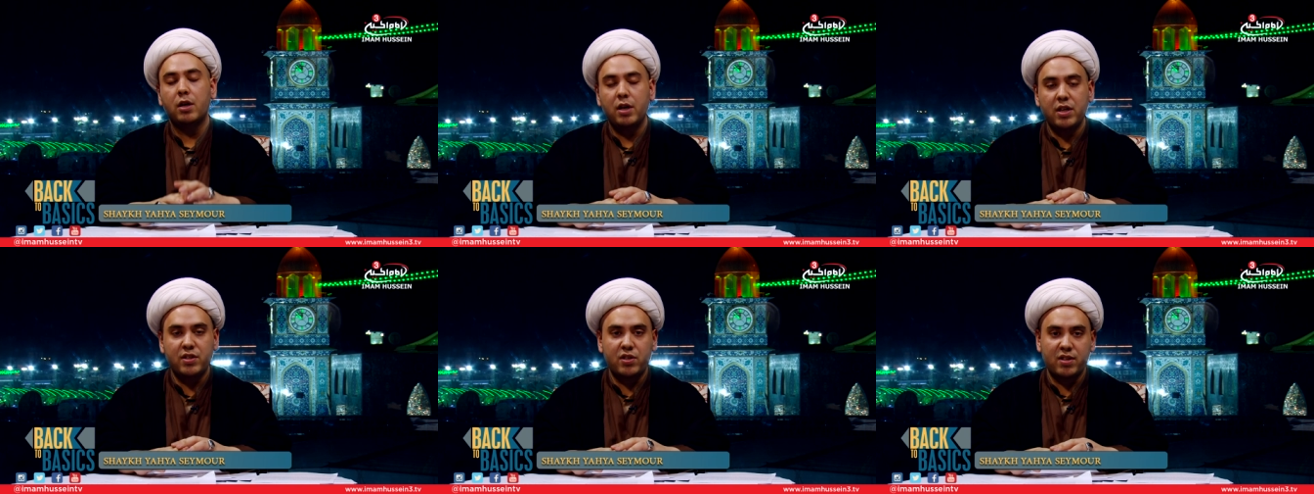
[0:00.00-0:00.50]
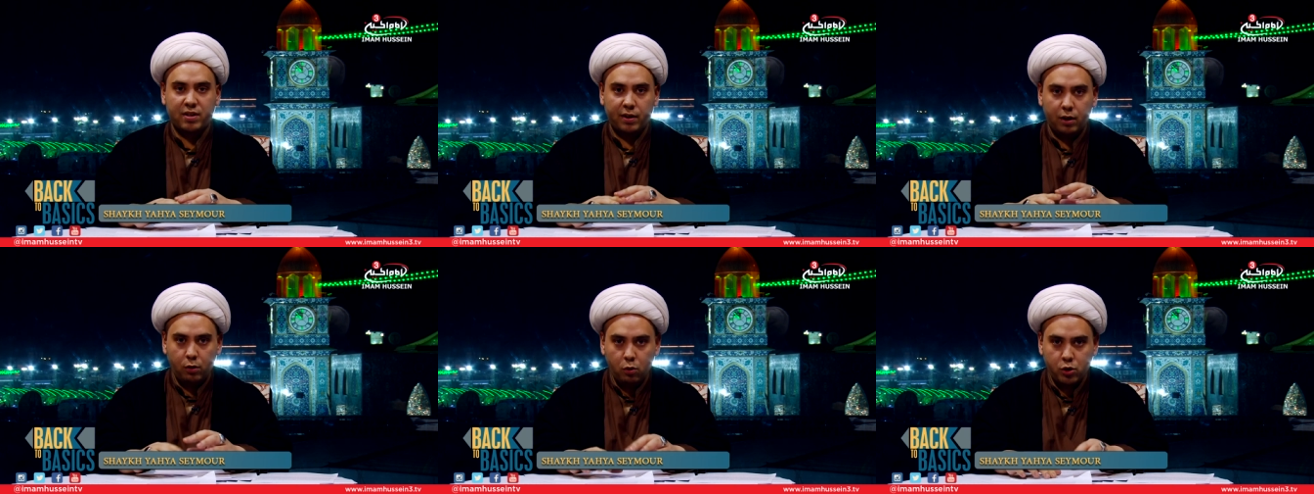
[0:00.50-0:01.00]
is just an
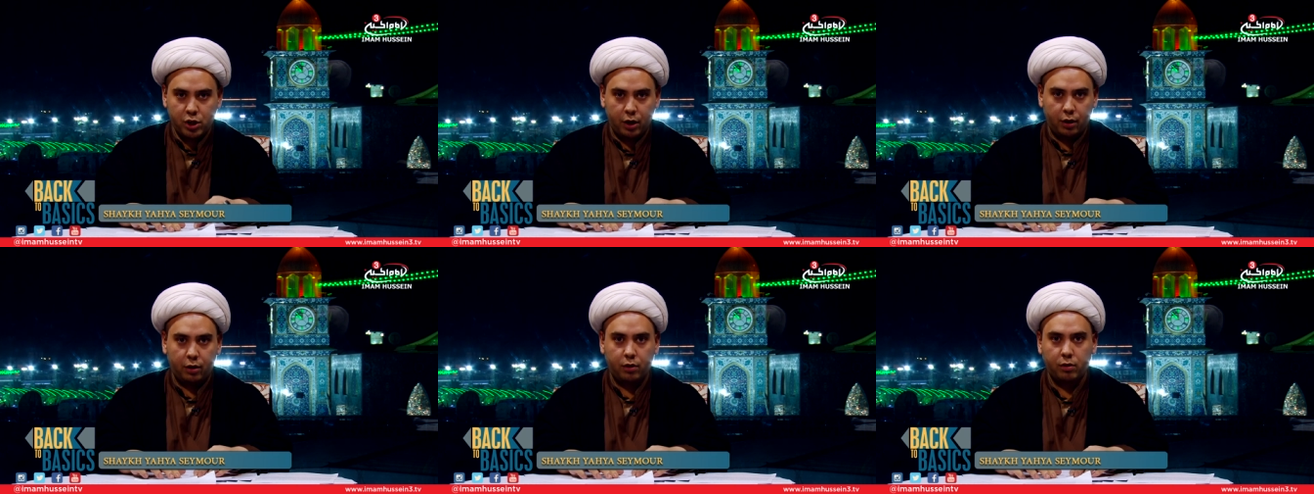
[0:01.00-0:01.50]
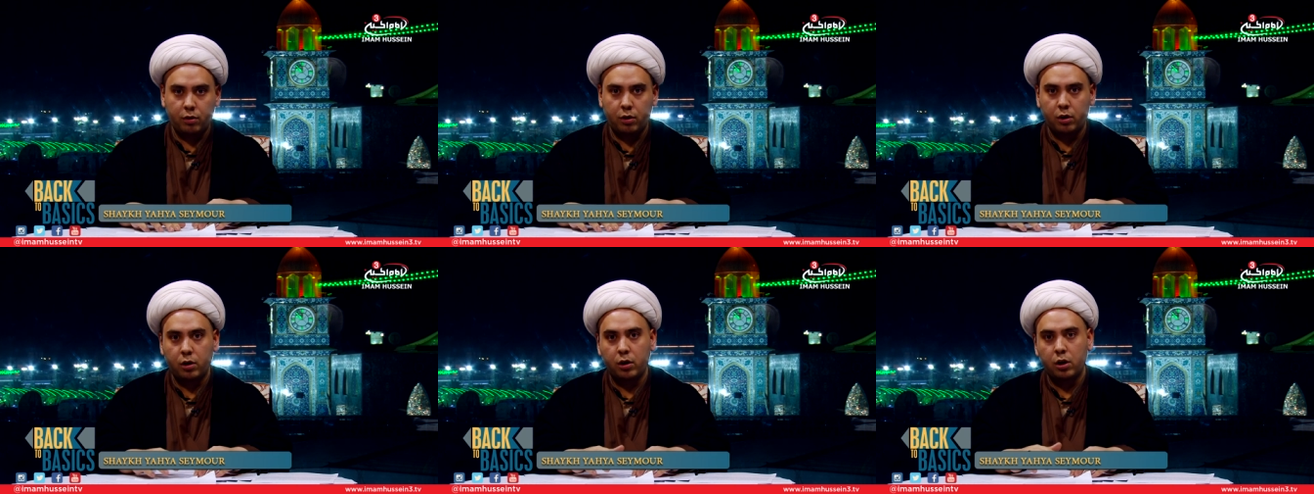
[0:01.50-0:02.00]
illusion,
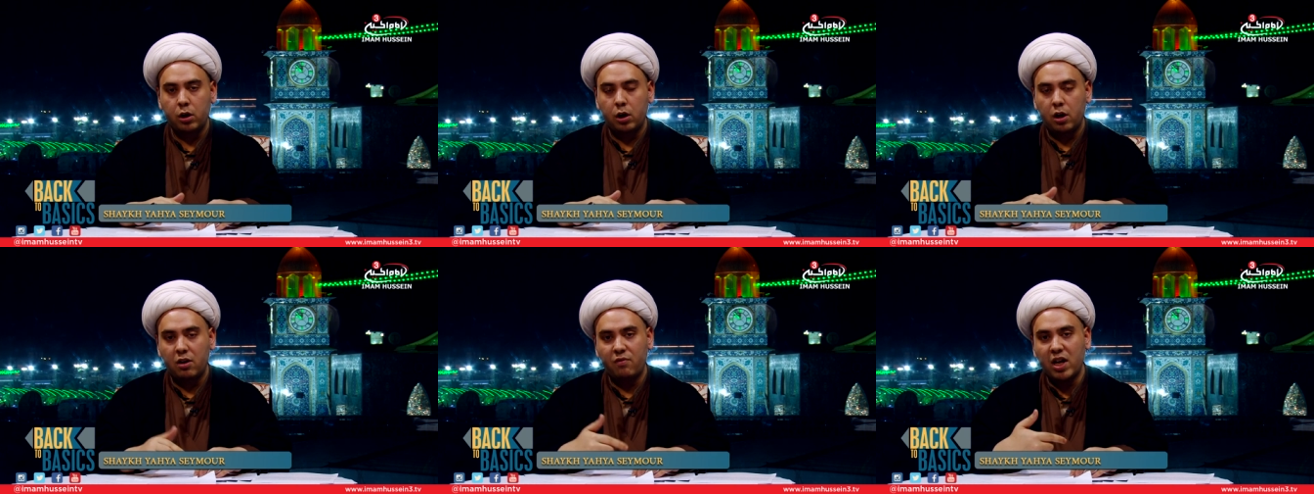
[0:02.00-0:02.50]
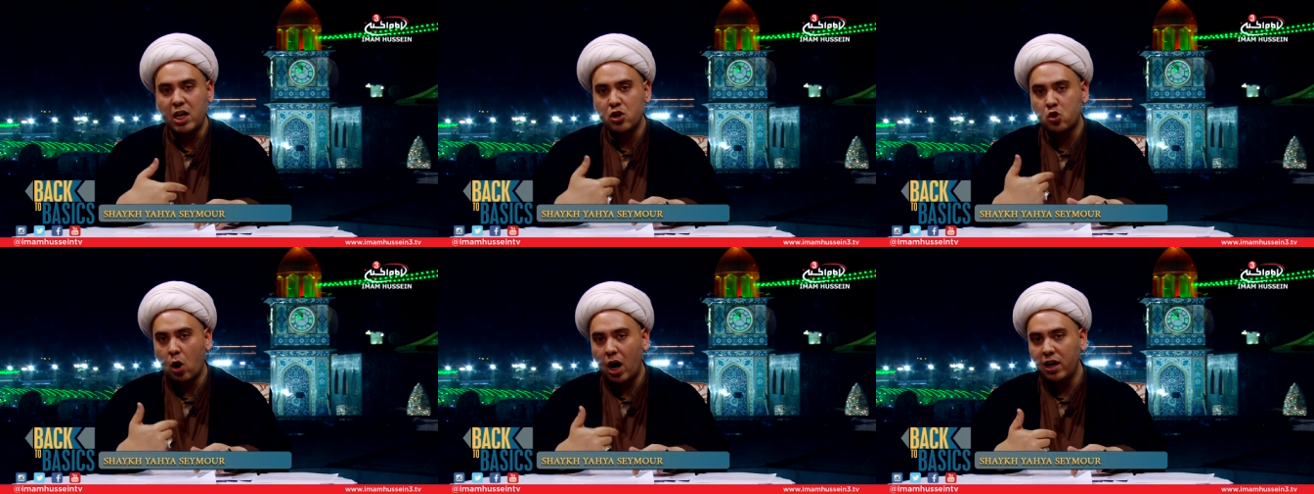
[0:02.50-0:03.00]
then in
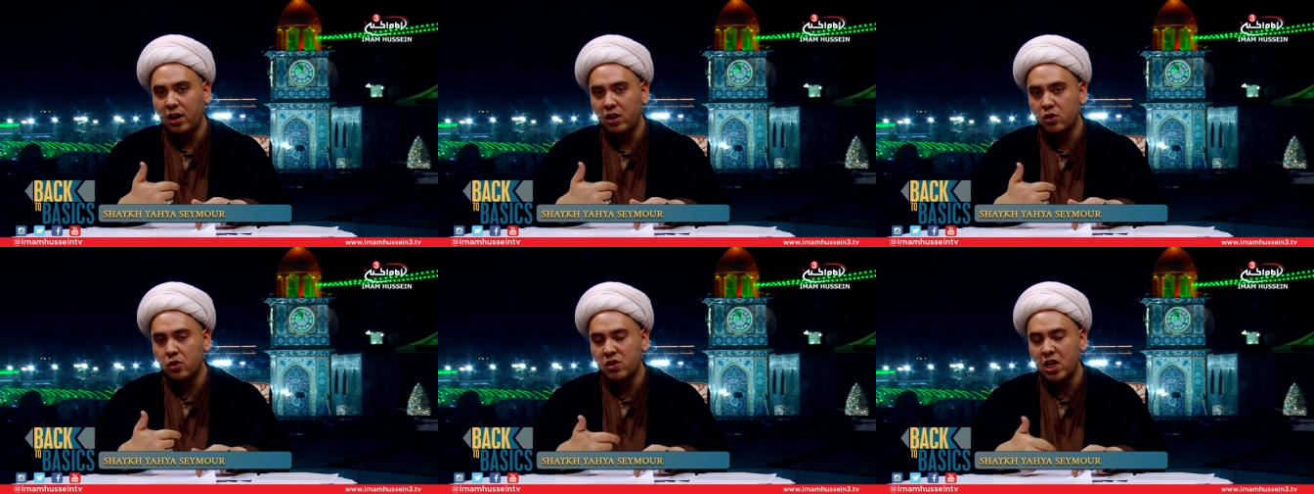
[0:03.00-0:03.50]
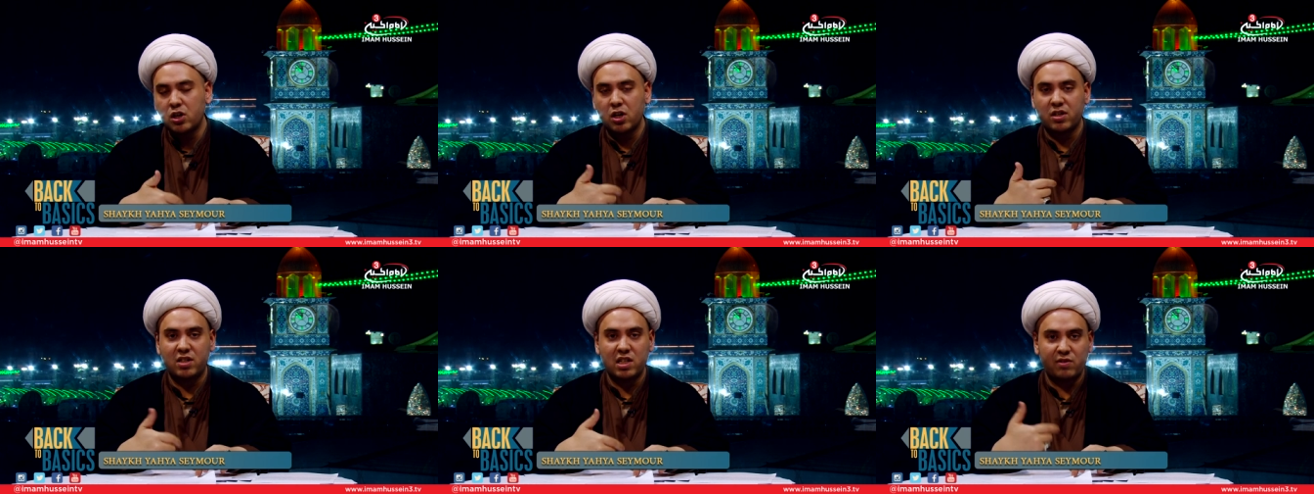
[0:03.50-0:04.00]
trying to teach
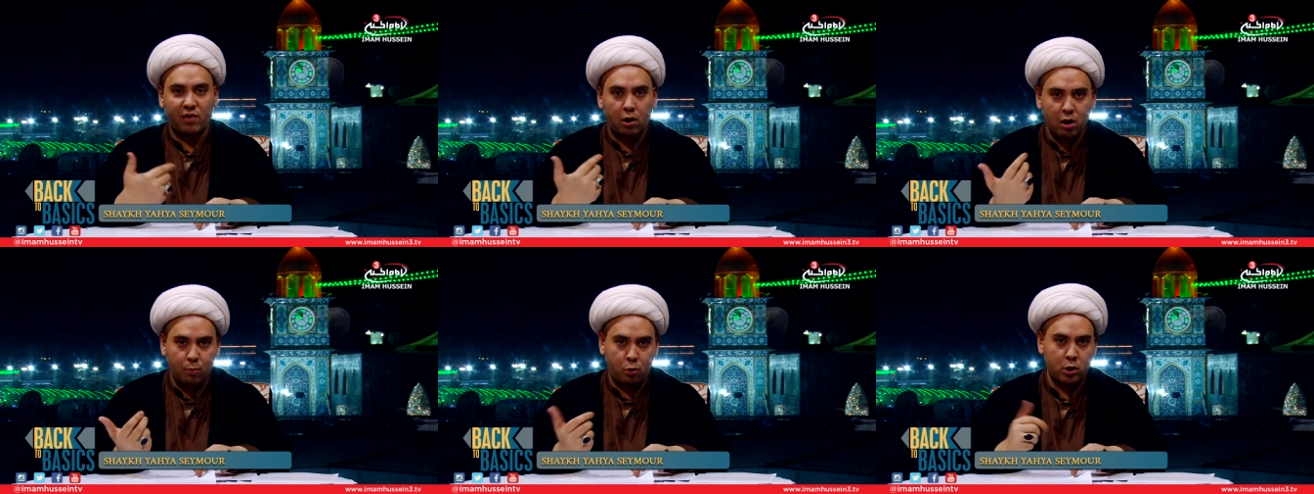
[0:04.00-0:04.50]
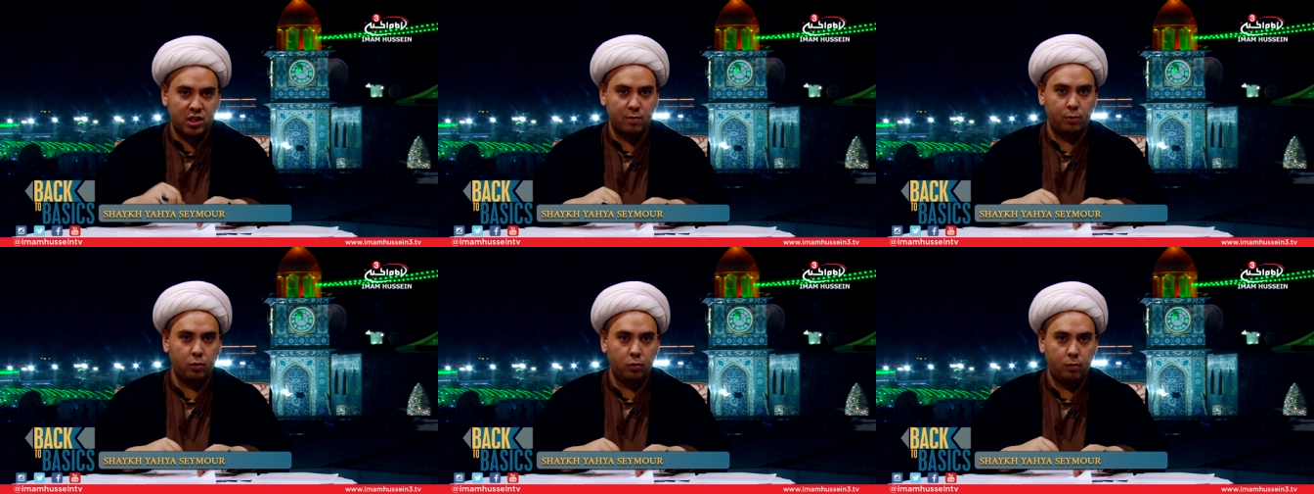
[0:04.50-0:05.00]
us this very
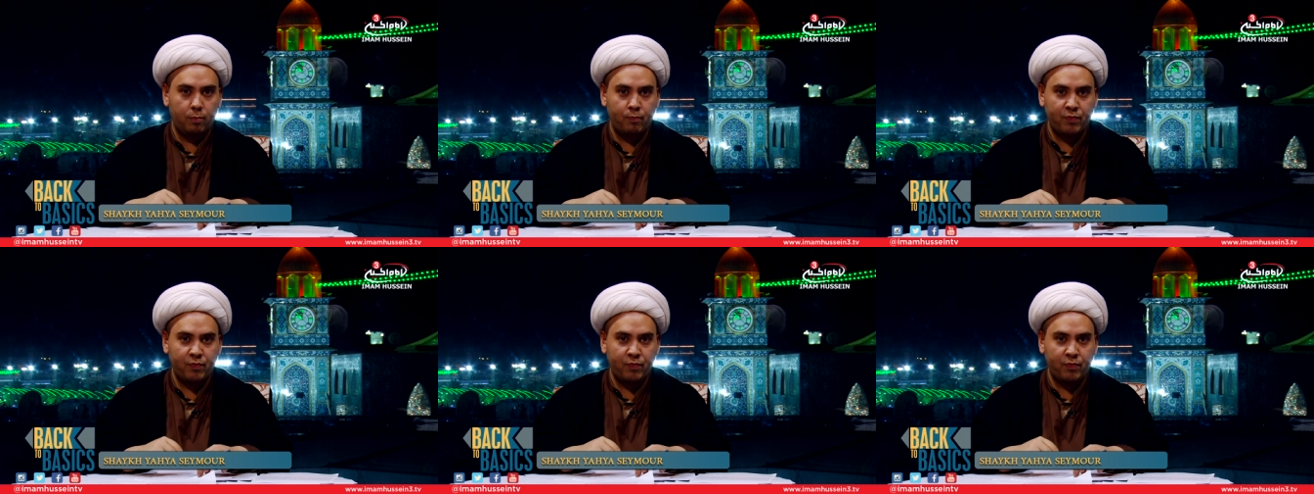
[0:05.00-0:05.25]
principle,